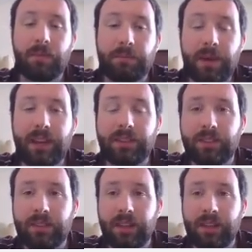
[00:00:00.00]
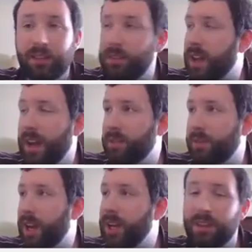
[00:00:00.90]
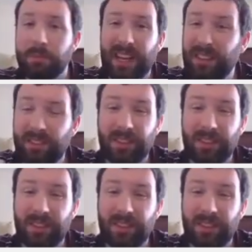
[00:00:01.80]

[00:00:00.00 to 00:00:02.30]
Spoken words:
bass is kind of like the bass